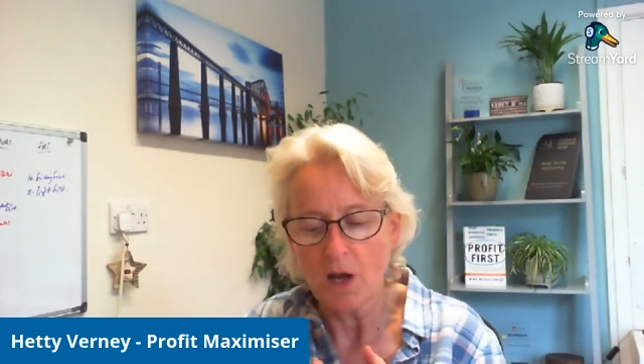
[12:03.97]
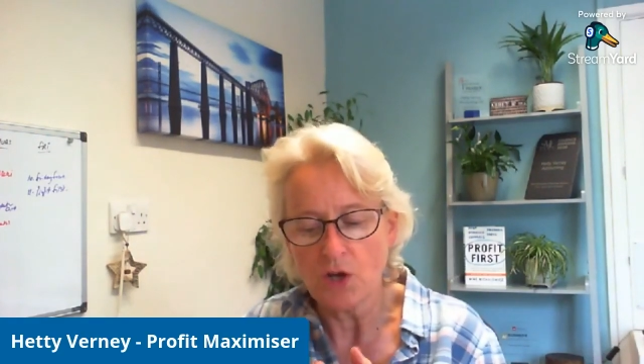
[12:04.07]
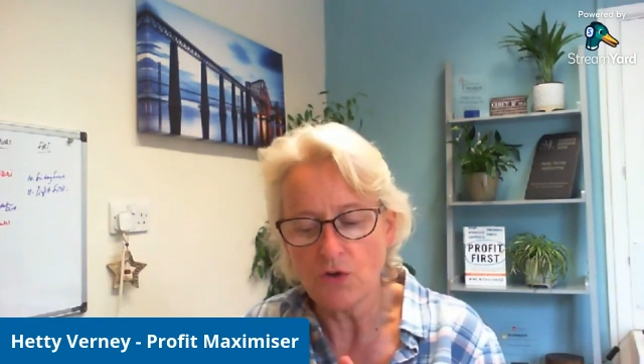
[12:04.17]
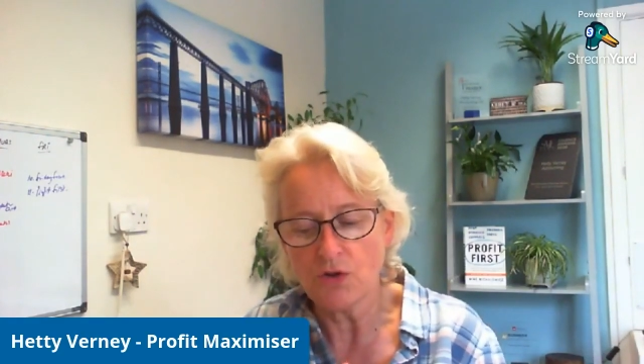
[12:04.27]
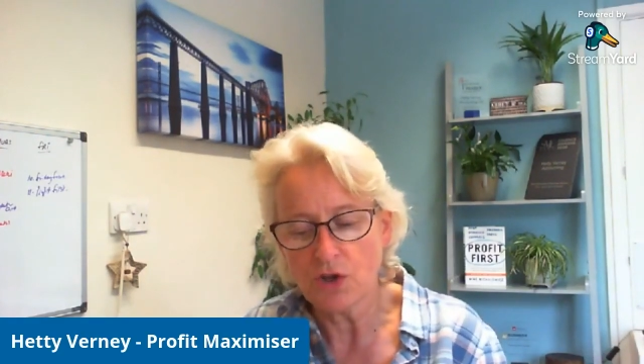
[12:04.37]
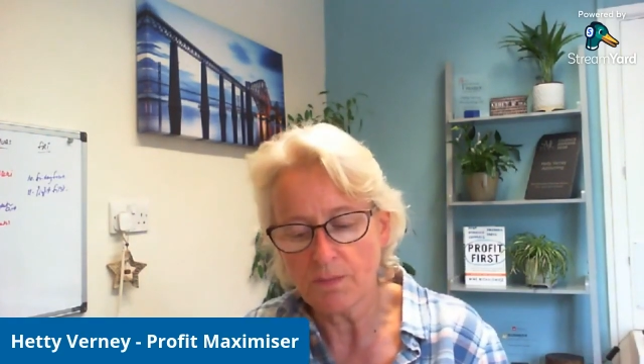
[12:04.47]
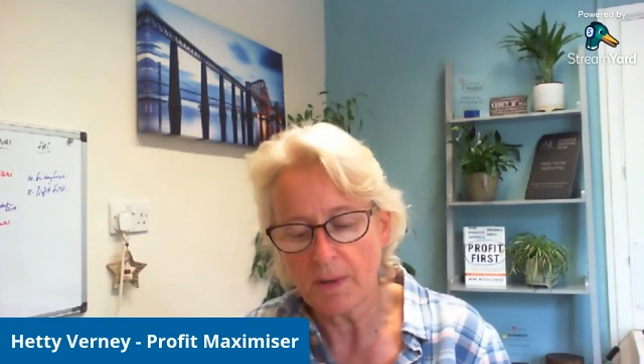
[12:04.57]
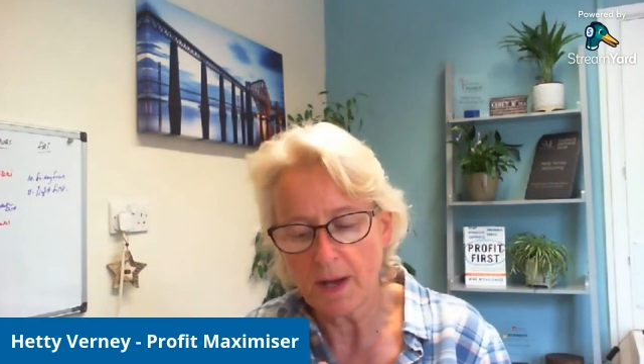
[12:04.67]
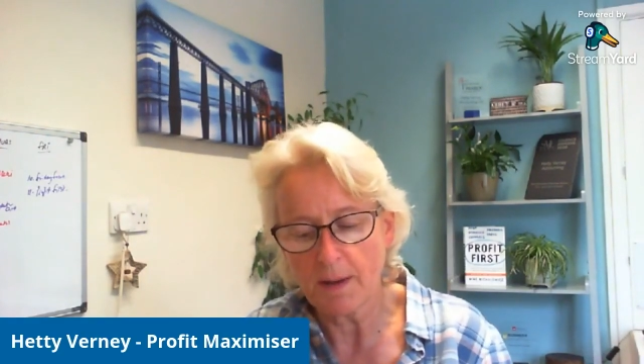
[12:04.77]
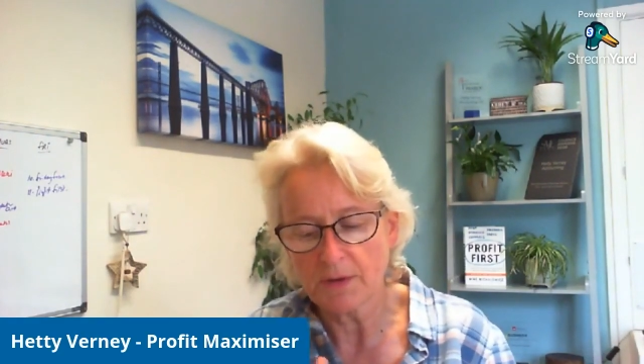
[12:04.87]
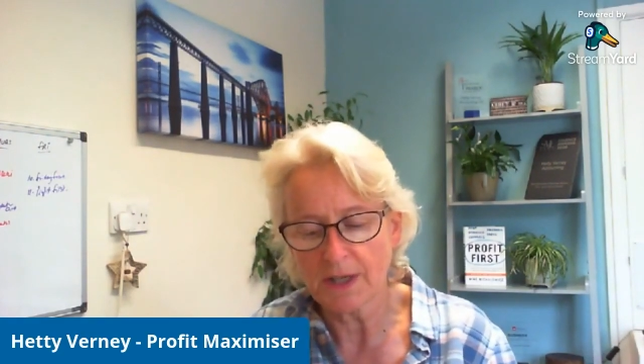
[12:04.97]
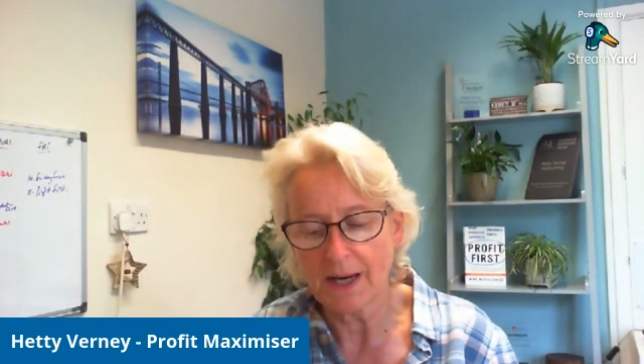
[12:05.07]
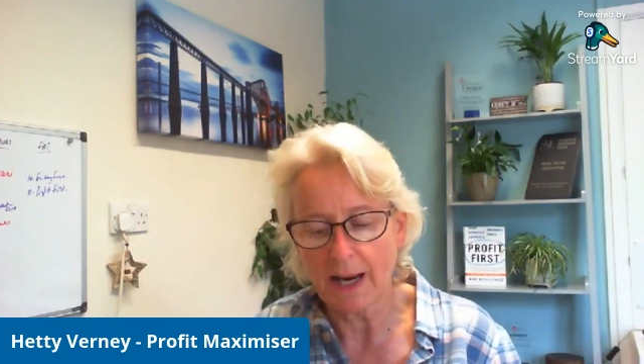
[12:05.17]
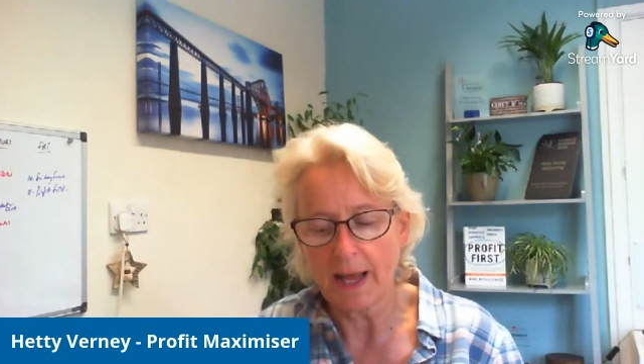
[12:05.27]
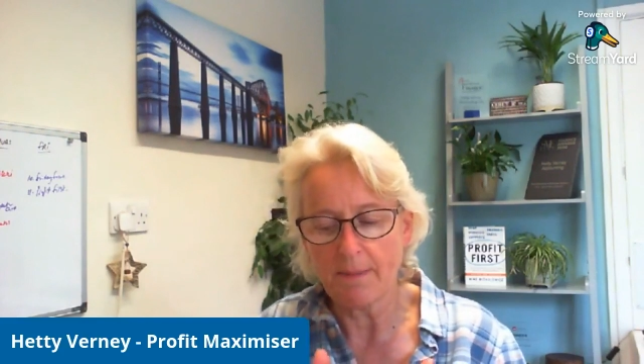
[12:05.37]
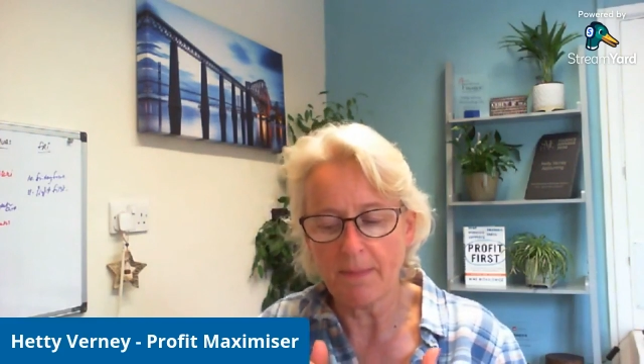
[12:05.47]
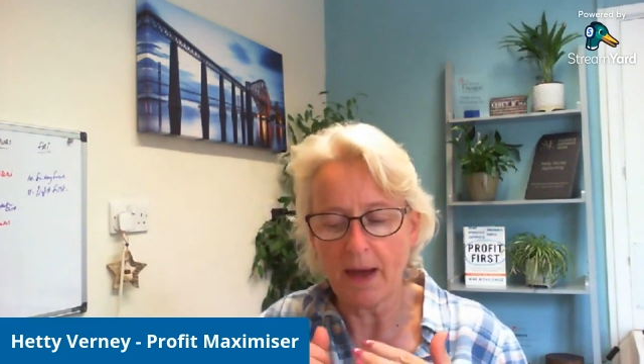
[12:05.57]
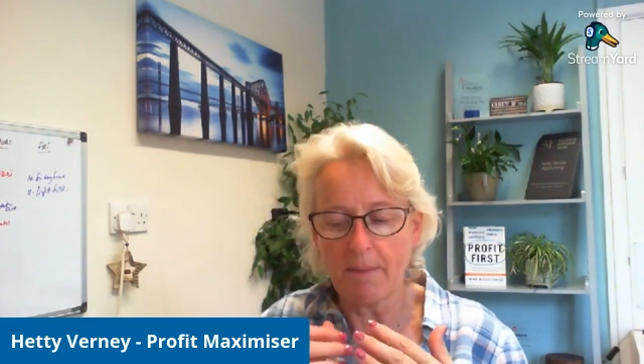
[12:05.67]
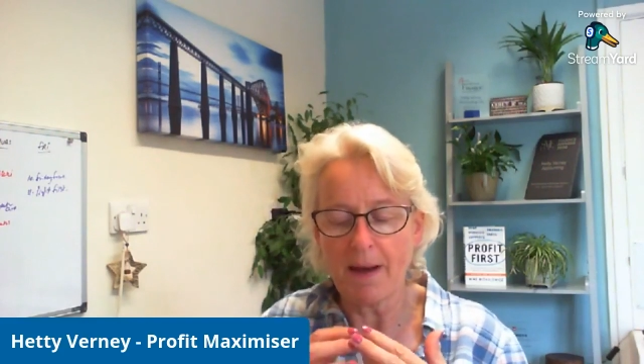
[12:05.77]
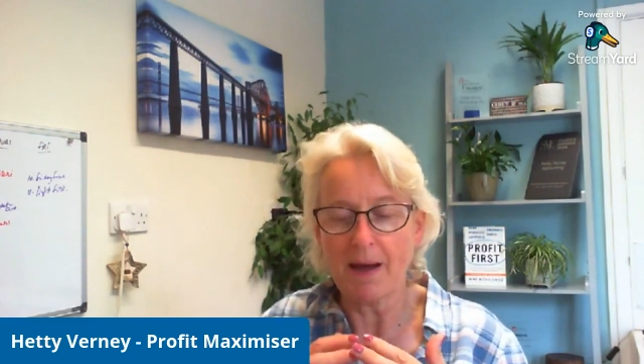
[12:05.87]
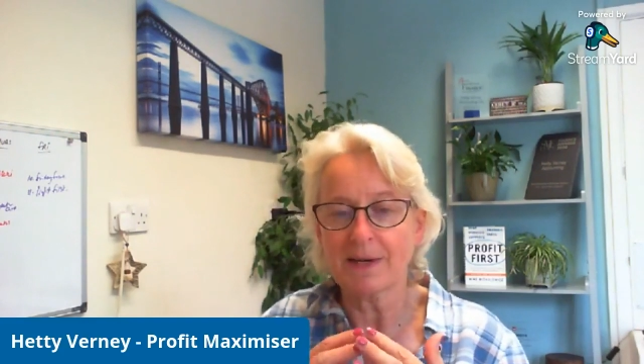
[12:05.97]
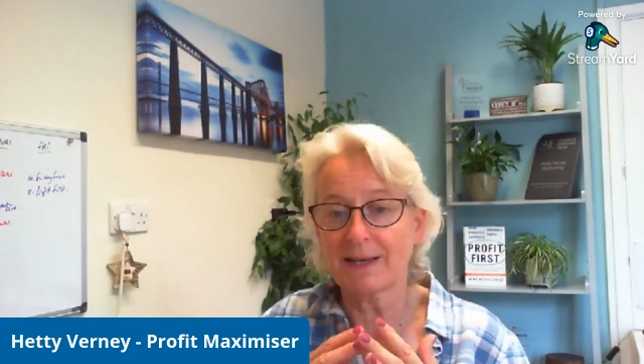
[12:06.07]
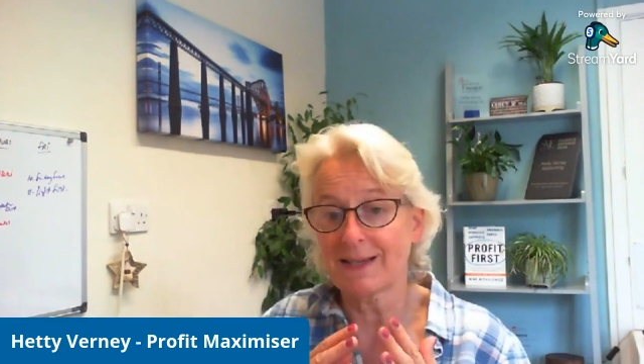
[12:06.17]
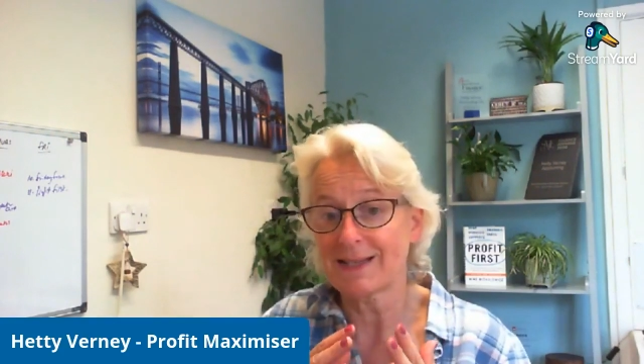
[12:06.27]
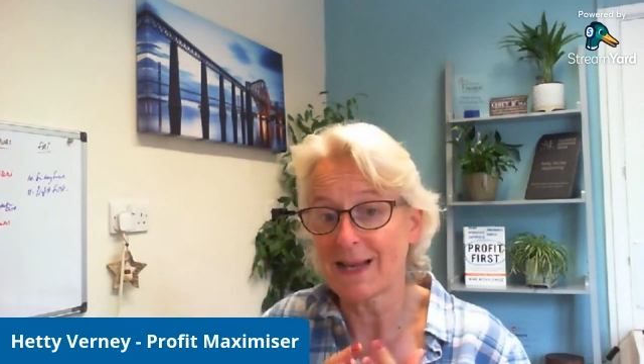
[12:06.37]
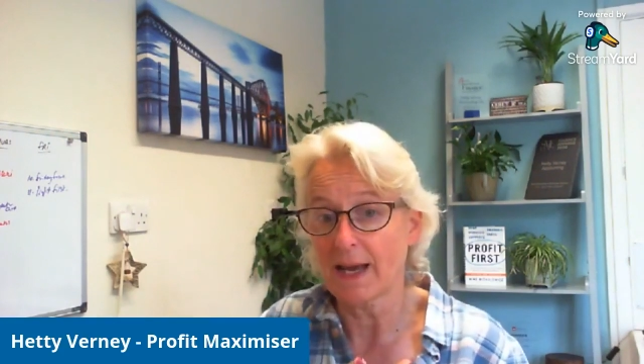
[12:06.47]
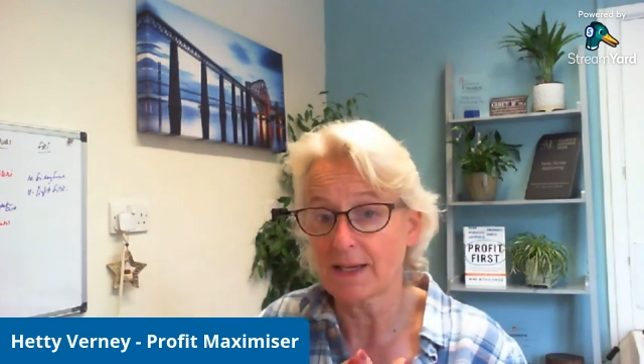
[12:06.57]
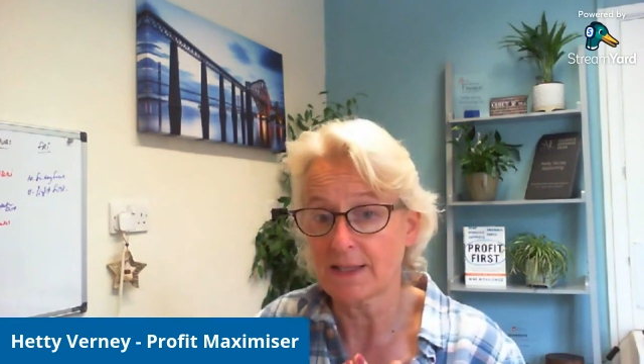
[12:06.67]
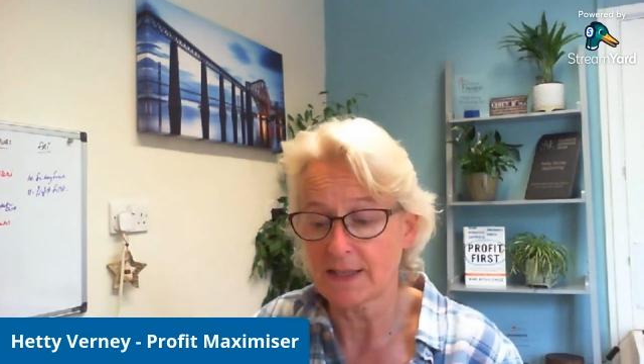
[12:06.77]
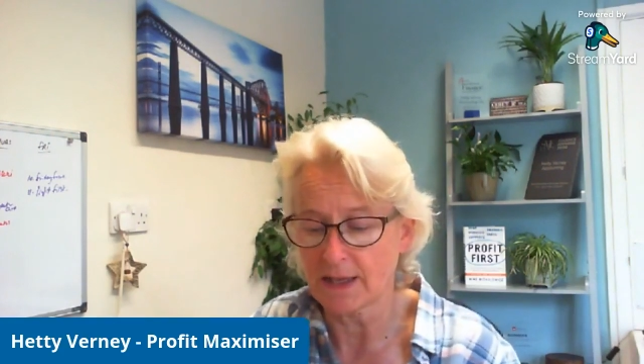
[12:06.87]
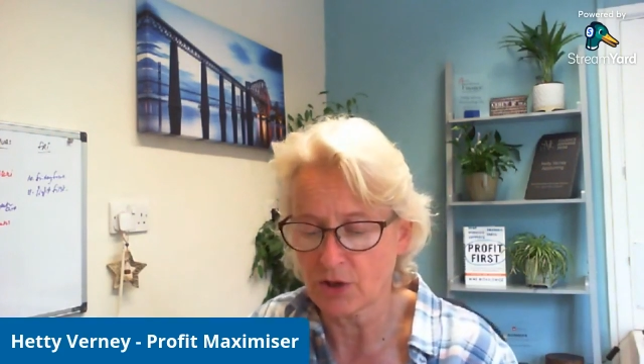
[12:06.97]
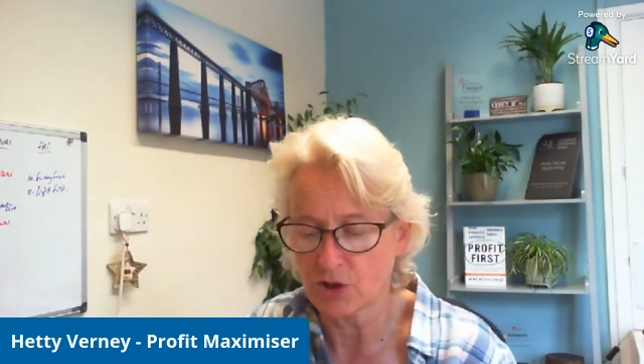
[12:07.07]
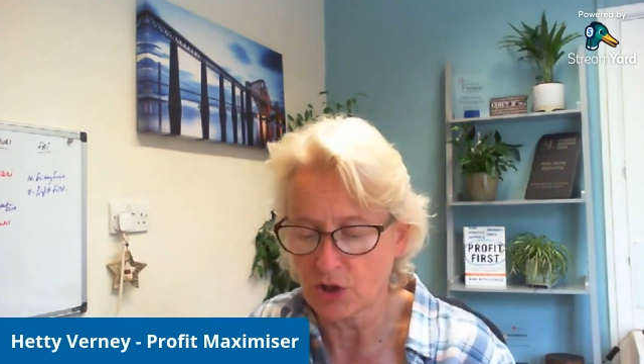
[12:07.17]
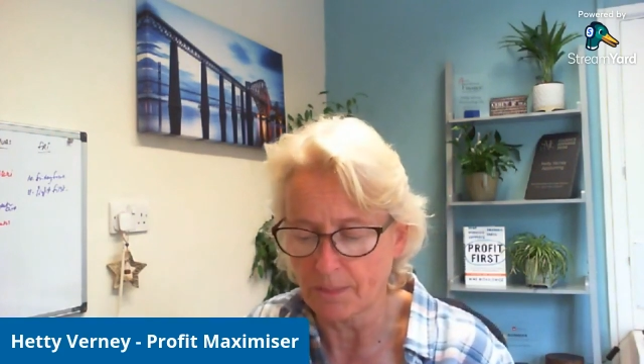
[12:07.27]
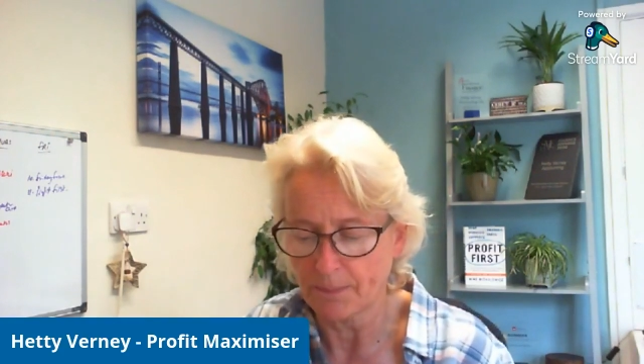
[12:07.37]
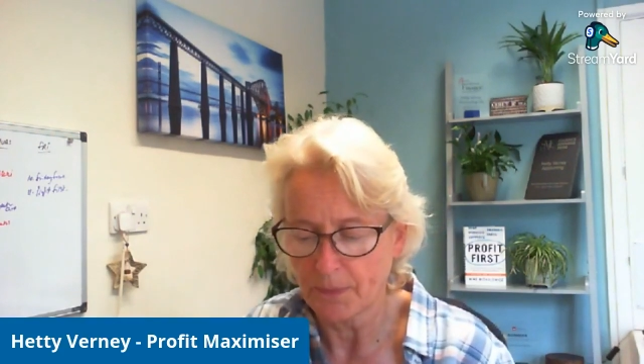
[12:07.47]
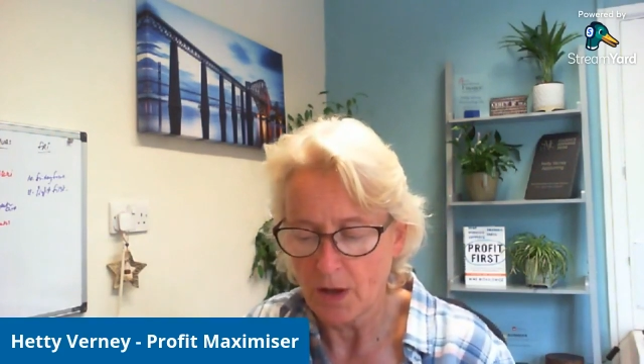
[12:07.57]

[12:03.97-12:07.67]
you should be able to claim that amount as a tax deduction.